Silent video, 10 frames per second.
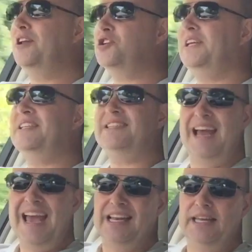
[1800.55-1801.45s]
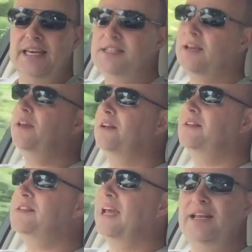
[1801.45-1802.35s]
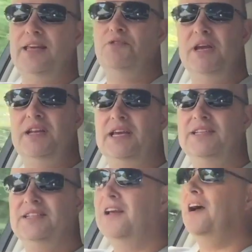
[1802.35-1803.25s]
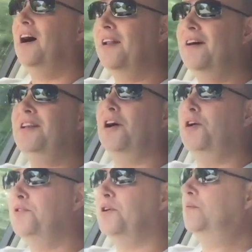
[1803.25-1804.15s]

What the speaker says: actually sadly taken daily readings, and I know that